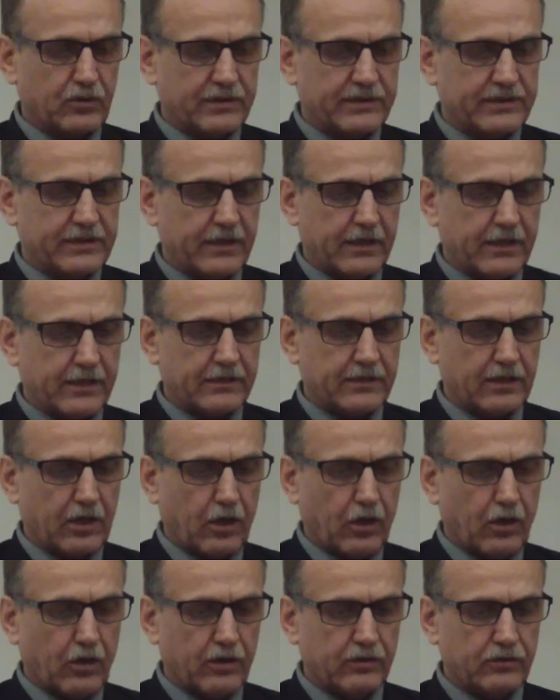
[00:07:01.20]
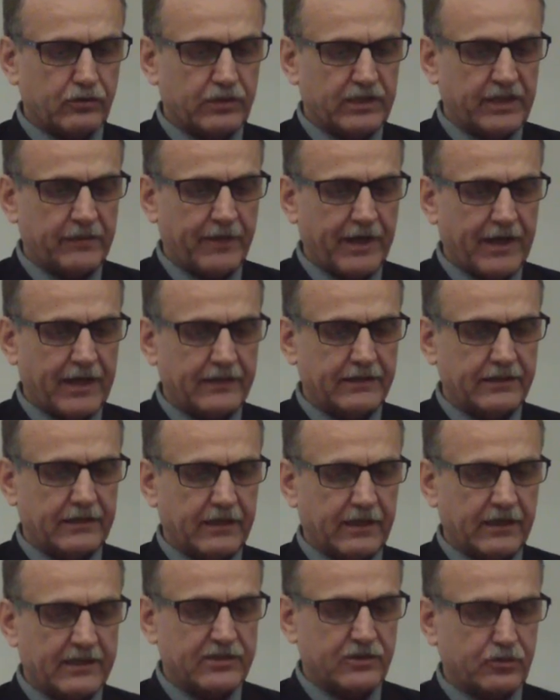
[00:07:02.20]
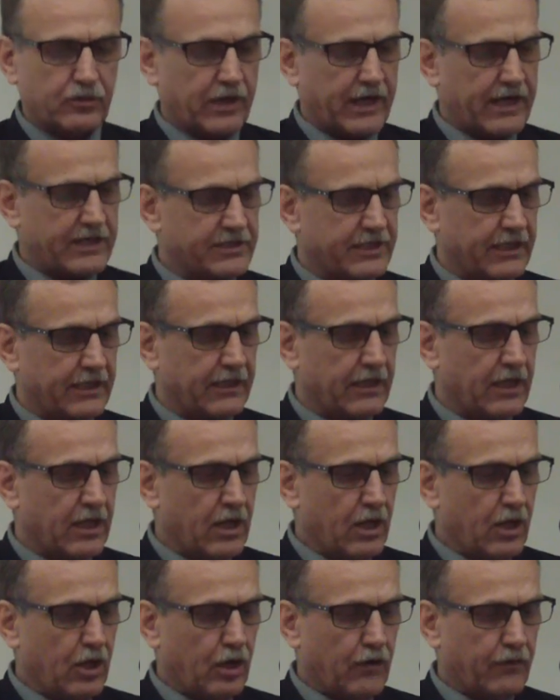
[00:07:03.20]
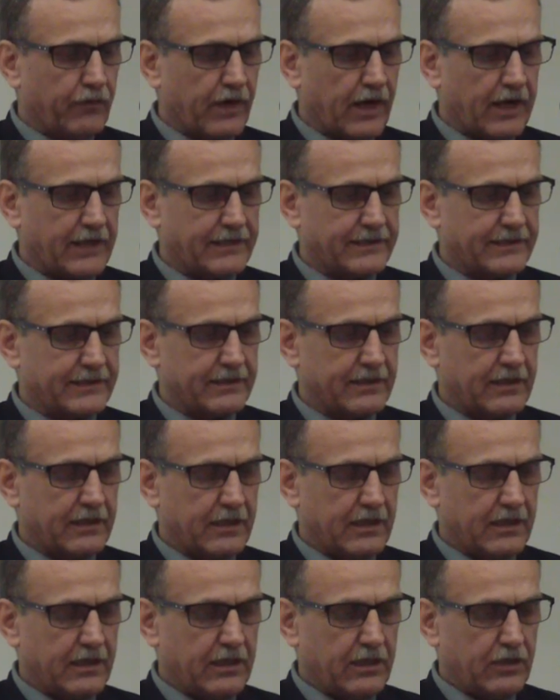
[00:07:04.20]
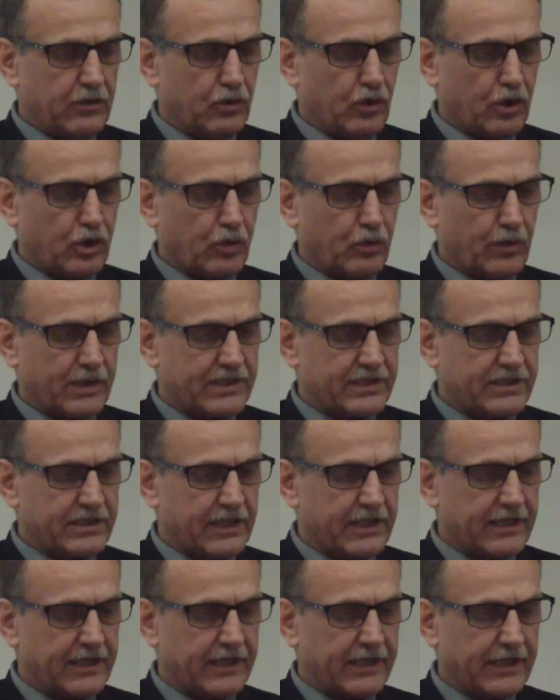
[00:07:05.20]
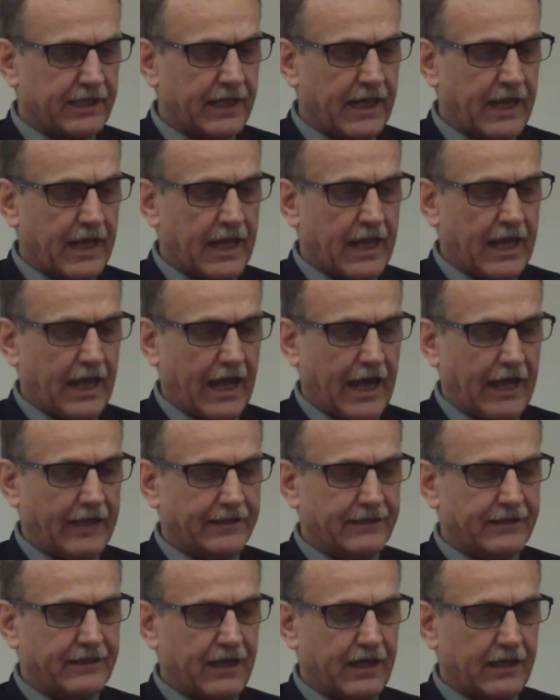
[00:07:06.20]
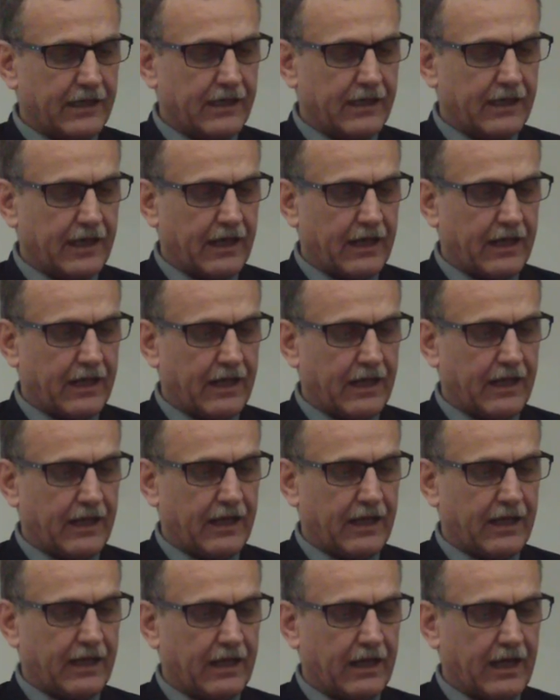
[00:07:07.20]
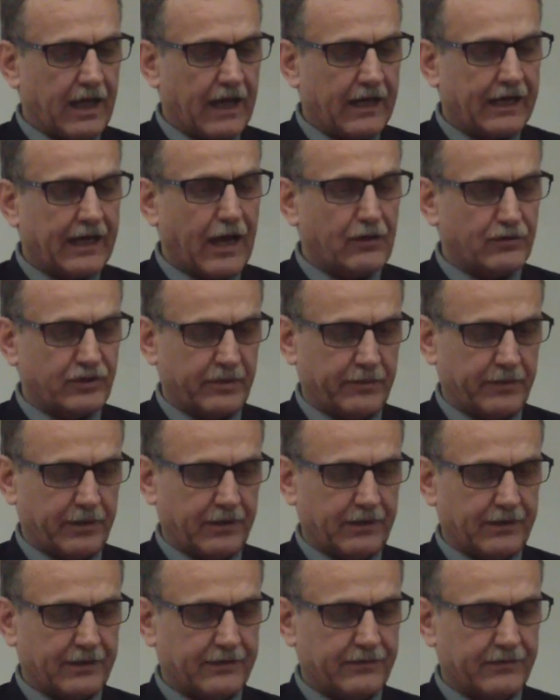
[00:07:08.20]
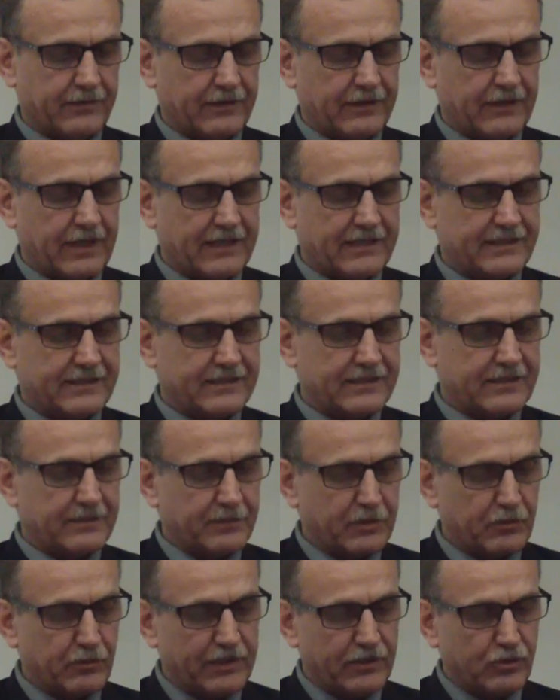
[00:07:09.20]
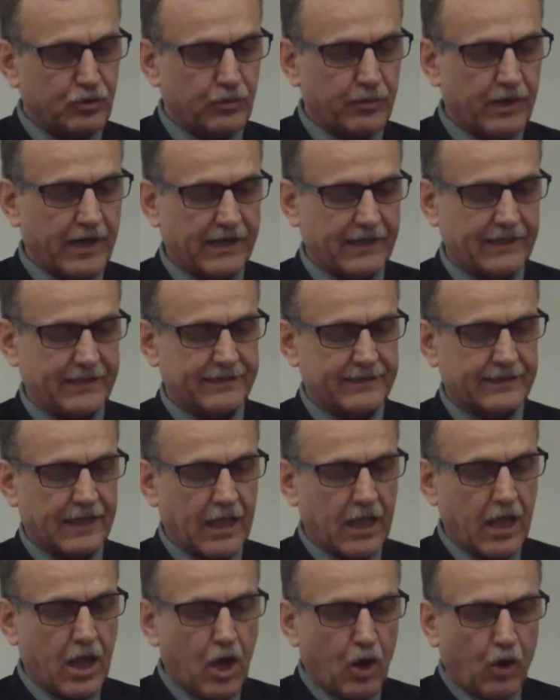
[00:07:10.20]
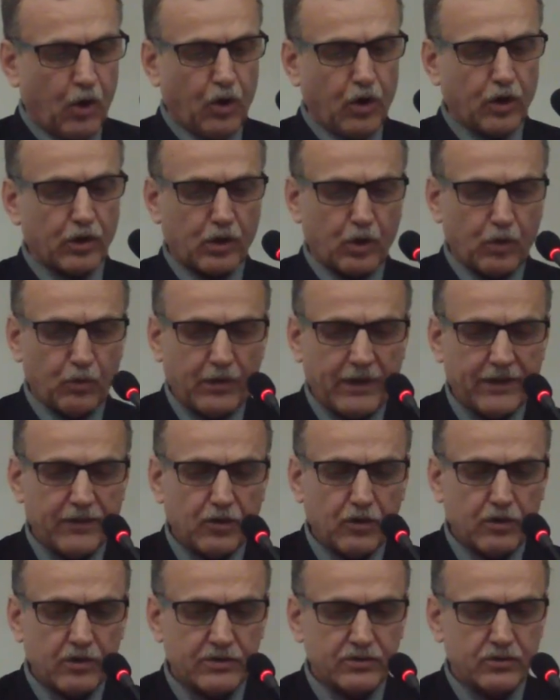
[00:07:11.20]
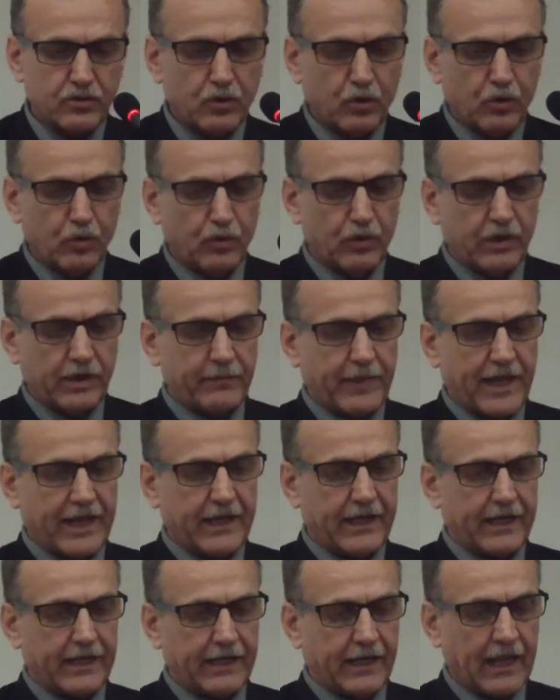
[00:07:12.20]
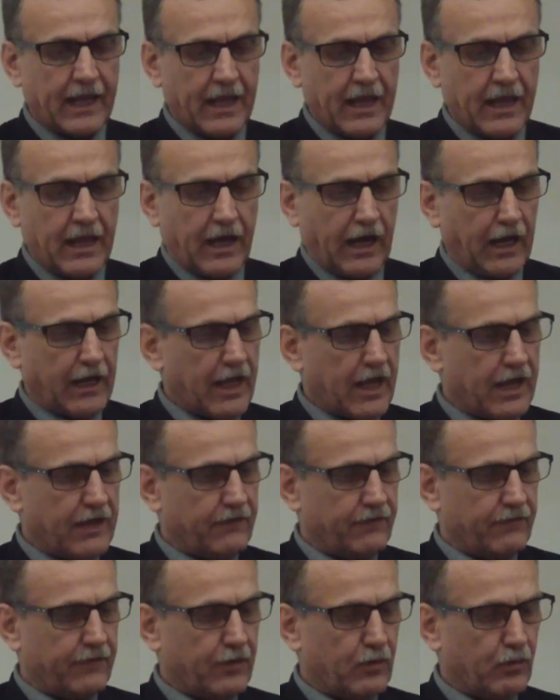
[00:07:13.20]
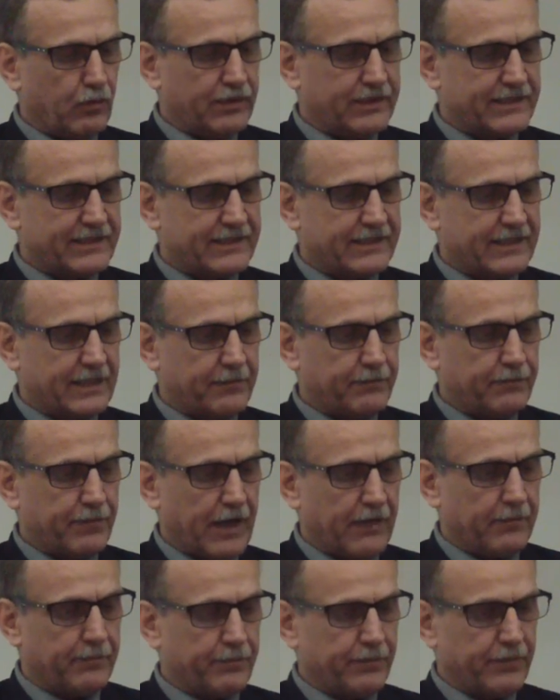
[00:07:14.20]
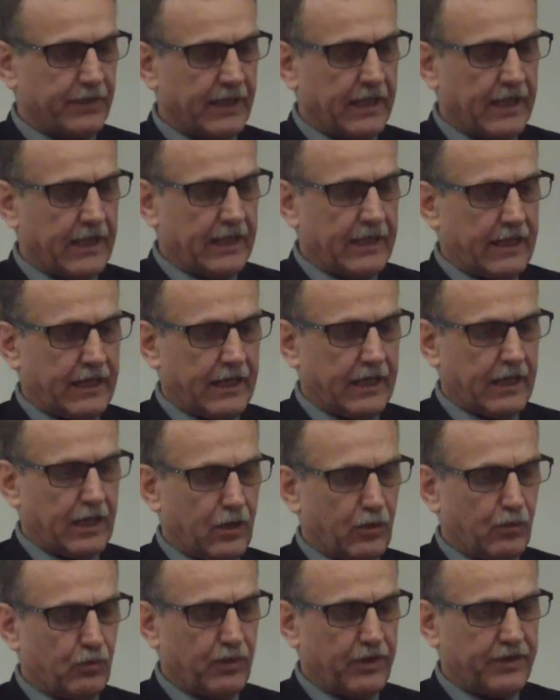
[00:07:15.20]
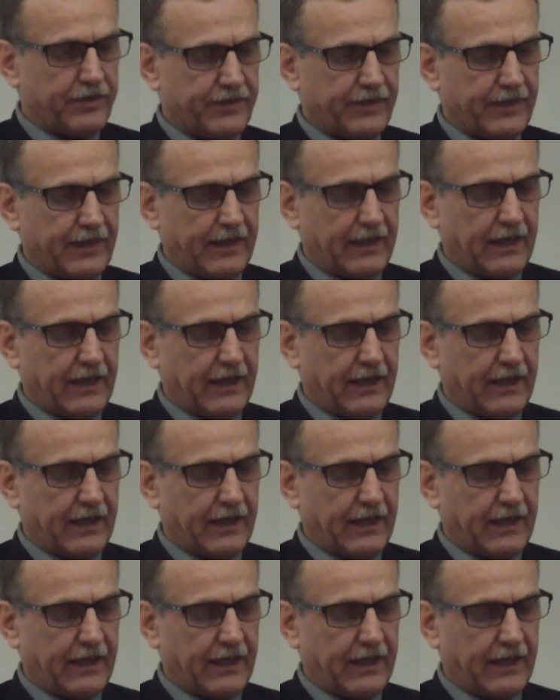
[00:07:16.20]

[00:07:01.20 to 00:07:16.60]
concern or to demand restoration of rights, no questioning and none accountable. That's between two brackets. Or when those who remaining alive would step up with